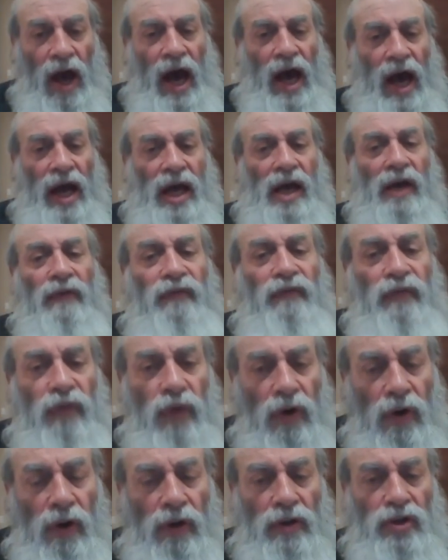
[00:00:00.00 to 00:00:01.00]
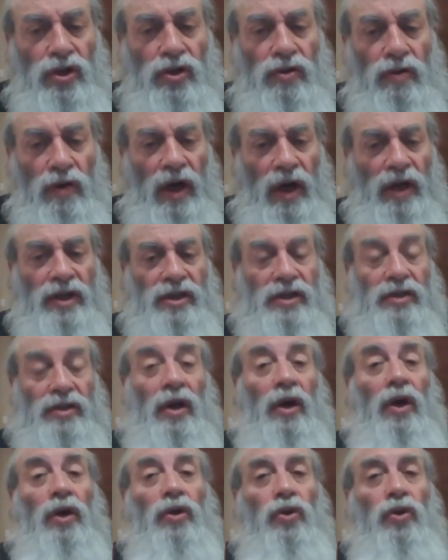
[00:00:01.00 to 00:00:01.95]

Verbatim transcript: I have full trust